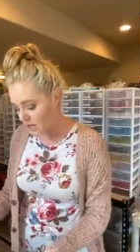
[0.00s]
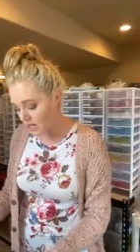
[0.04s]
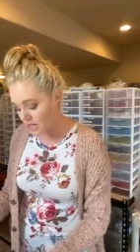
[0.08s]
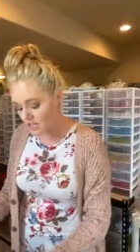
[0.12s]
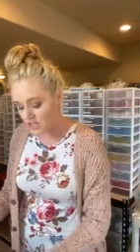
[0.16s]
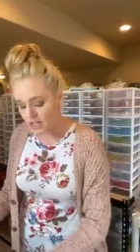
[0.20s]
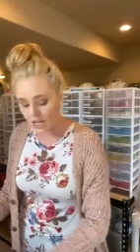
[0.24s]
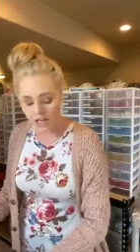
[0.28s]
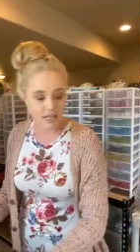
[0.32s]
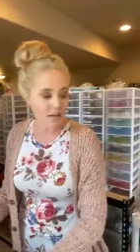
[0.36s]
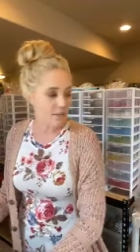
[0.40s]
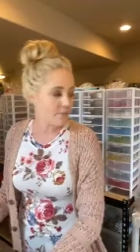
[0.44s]
a
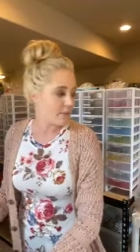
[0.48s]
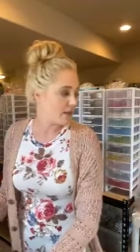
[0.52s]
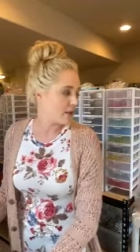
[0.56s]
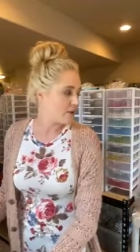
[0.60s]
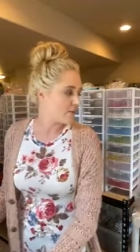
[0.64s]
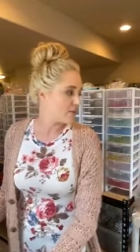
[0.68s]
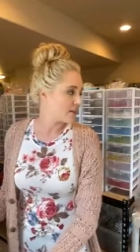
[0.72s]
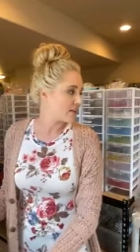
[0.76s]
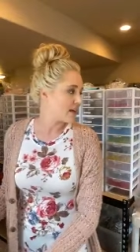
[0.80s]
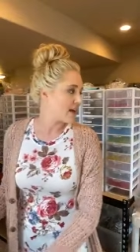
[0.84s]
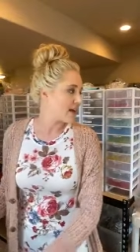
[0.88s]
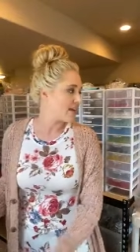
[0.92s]
jelly bead
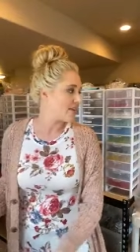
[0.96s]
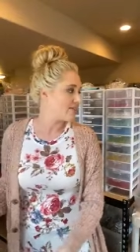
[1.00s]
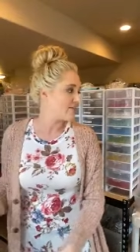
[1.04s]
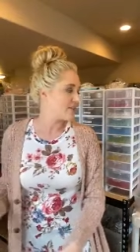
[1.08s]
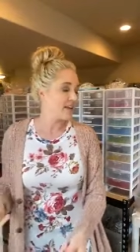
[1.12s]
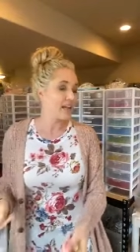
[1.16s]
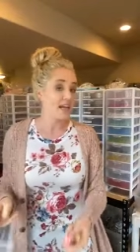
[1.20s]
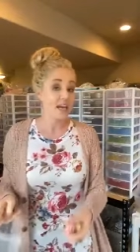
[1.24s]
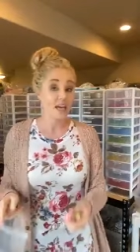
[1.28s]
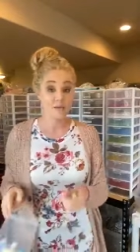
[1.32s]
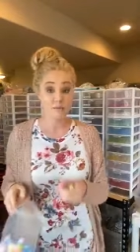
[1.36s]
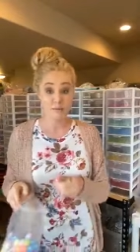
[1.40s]
with kind of an
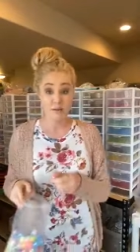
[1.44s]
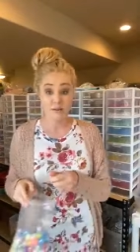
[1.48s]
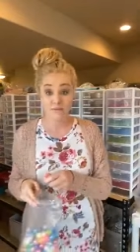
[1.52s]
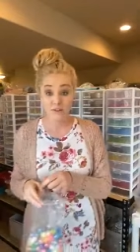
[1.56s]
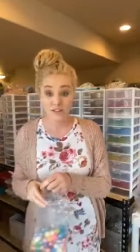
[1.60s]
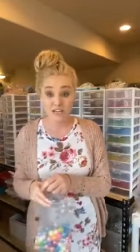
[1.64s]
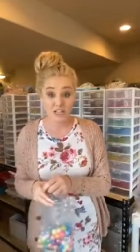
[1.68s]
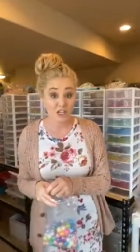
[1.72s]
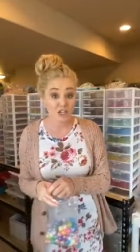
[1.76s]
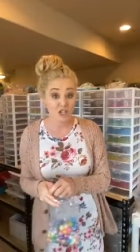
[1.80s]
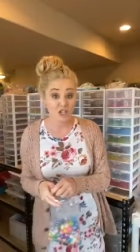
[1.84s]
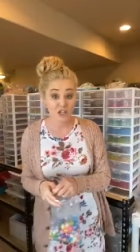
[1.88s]
AB
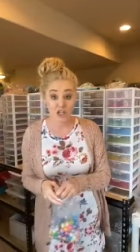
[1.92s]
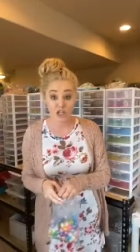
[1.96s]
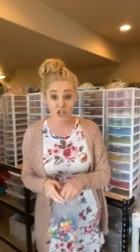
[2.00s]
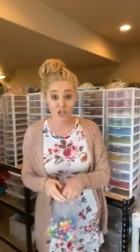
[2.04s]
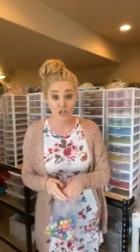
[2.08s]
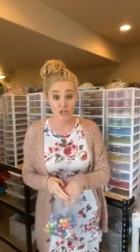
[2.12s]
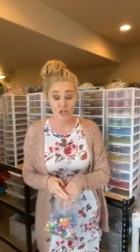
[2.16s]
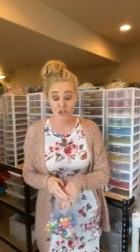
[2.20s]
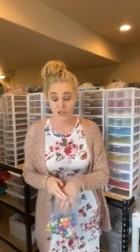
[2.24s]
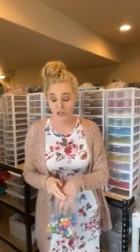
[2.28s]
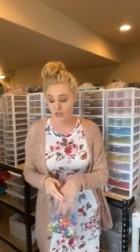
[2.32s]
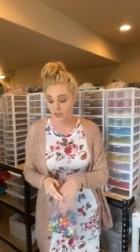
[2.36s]
finish.
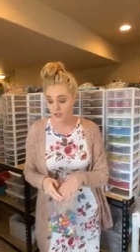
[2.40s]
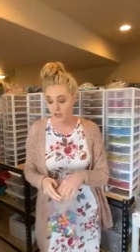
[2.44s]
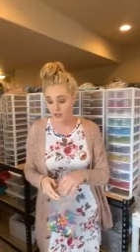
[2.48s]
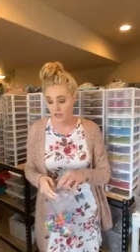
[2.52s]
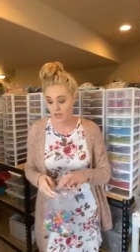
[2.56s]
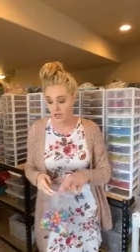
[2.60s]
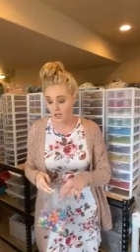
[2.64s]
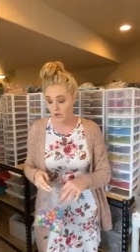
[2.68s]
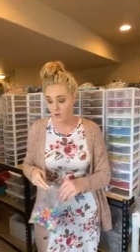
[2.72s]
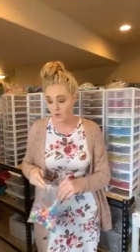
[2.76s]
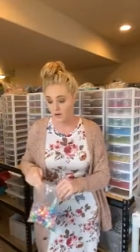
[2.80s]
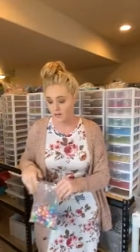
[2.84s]
They're,
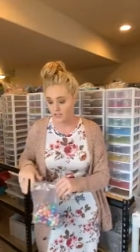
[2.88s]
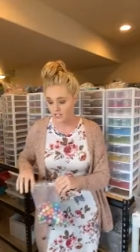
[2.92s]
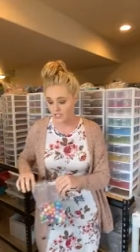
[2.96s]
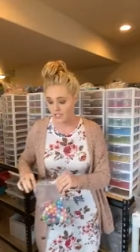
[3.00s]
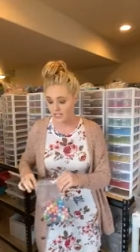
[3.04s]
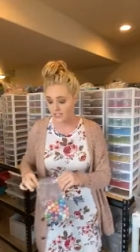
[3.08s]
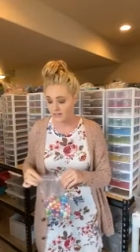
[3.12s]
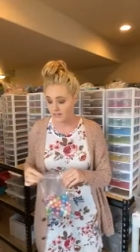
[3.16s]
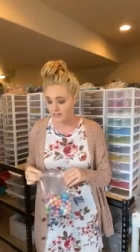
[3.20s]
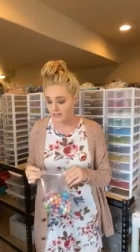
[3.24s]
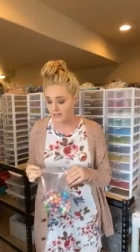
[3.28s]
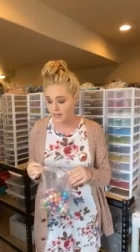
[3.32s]
they're
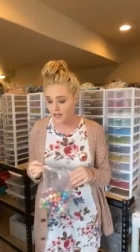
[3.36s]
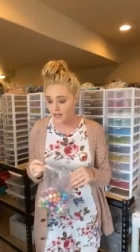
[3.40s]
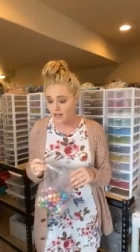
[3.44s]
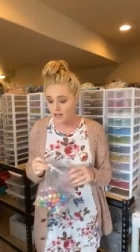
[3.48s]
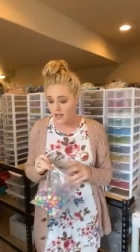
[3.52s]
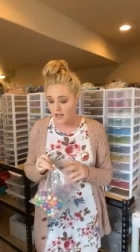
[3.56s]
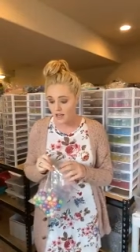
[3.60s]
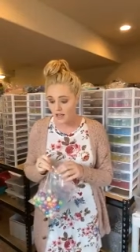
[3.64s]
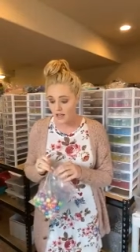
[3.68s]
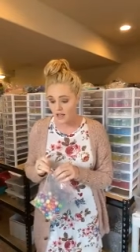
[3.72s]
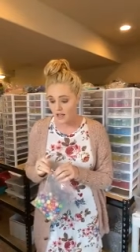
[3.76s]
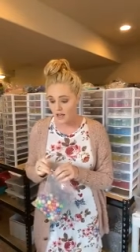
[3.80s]
gorgeous.
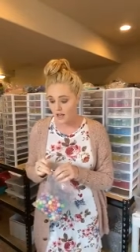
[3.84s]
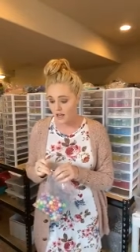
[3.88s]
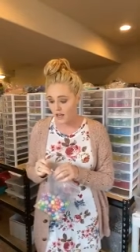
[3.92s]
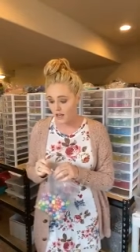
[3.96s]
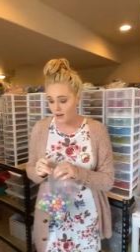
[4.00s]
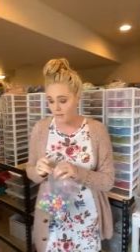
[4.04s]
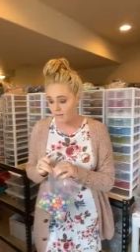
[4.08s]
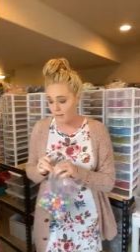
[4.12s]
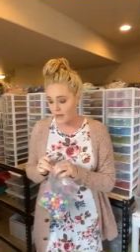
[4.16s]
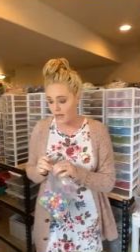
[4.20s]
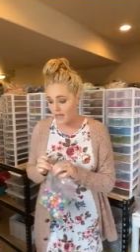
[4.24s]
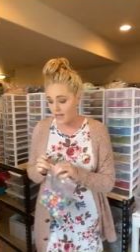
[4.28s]

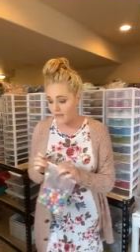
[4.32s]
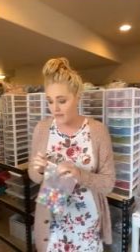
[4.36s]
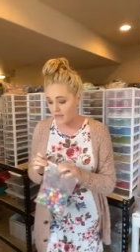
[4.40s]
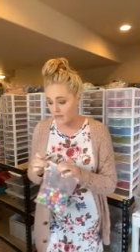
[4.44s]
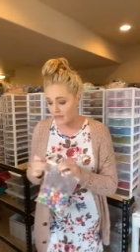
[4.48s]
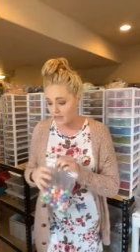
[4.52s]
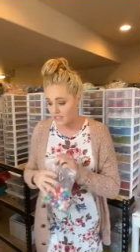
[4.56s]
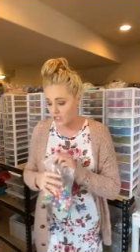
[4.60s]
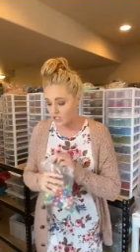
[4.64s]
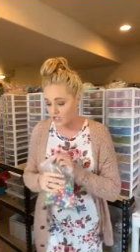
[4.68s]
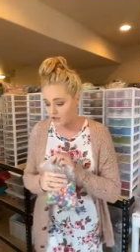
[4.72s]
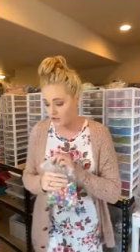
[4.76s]
Um, and then
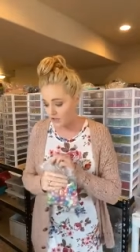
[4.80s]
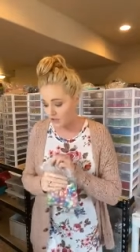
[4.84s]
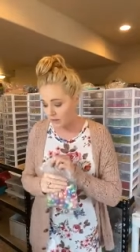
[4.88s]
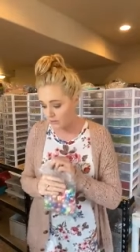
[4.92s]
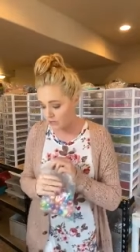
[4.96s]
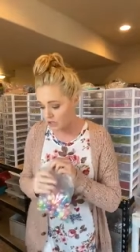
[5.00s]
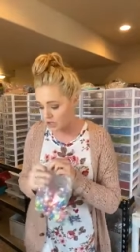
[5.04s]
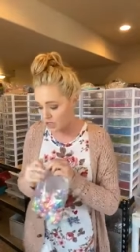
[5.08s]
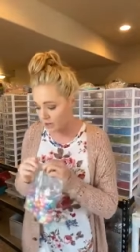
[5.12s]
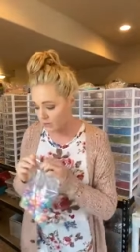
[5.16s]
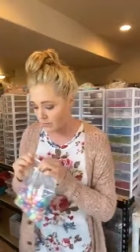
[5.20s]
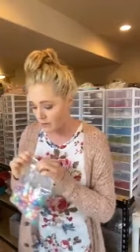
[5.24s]
the Dream
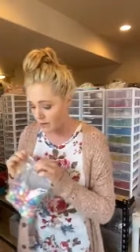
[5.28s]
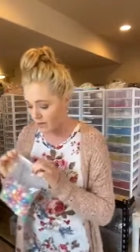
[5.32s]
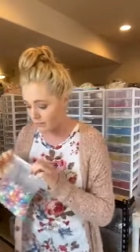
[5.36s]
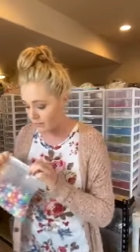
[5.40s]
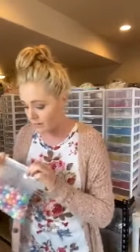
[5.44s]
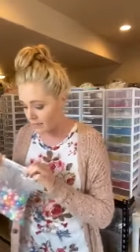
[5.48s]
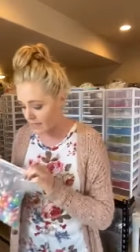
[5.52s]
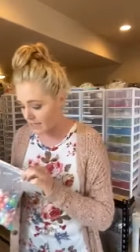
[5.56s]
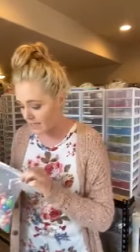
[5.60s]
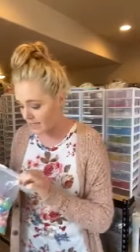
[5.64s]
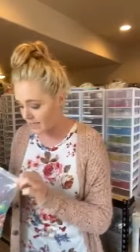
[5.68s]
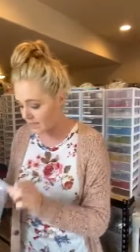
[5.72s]
Shimmer
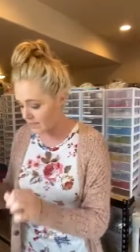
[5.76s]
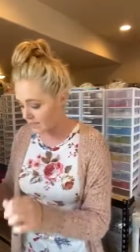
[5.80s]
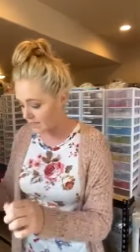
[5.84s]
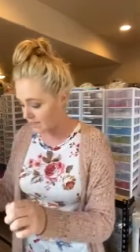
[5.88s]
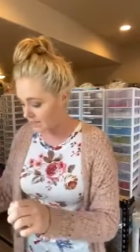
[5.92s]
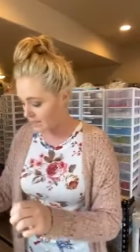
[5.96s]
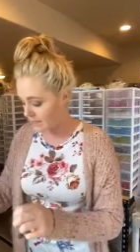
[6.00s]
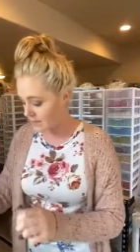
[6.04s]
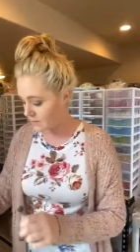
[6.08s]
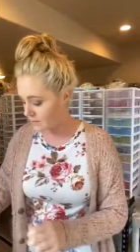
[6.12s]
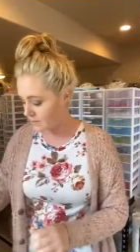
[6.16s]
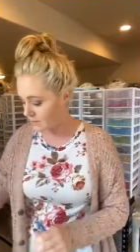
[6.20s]

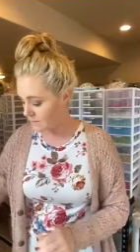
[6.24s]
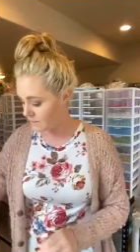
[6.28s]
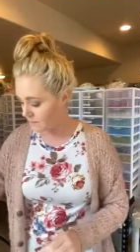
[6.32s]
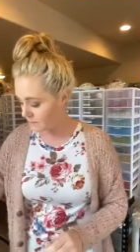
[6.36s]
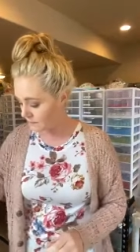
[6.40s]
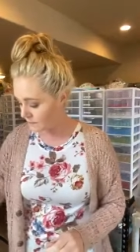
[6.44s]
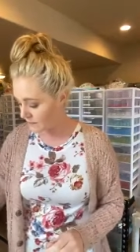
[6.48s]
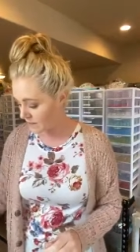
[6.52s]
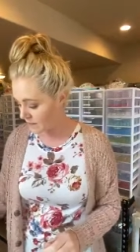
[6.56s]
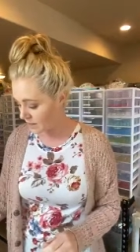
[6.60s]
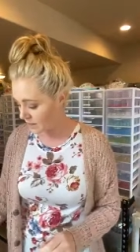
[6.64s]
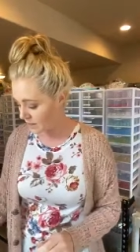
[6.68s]
beads
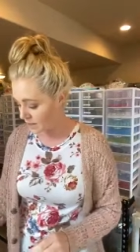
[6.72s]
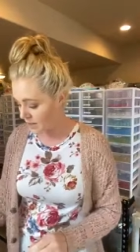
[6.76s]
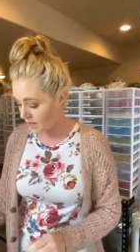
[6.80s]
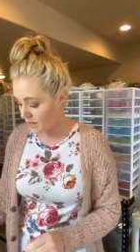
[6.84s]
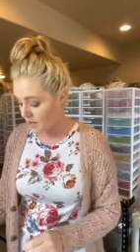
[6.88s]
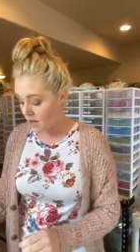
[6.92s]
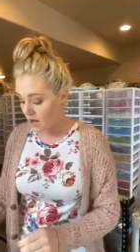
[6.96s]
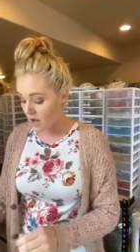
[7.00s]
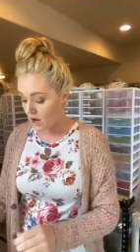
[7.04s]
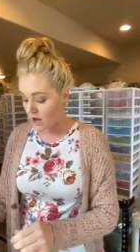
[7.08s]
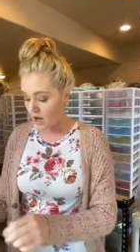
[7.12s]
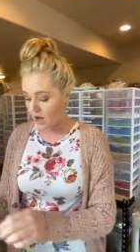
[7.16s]

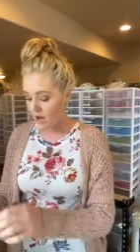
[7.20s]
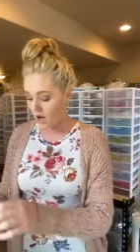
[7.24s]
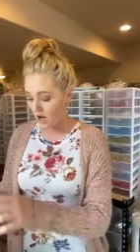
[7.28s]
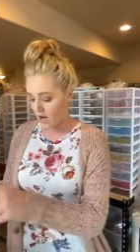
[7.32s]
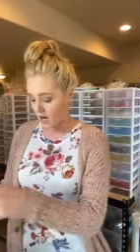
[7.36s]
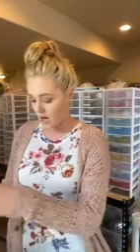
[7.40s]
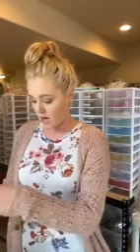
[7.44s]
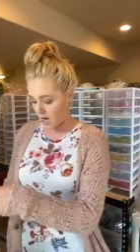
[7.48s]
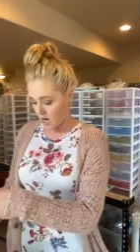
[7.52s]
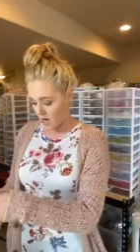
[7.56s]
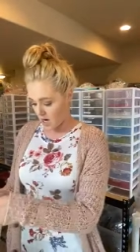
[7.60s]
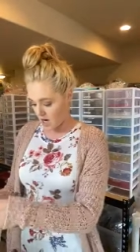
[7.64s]

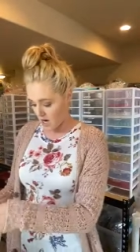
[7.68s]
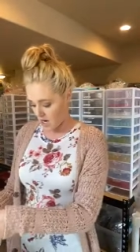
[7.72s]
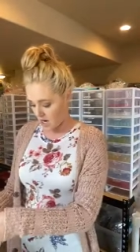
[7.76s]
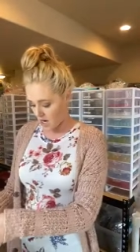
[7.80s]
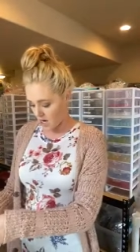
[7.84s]
are,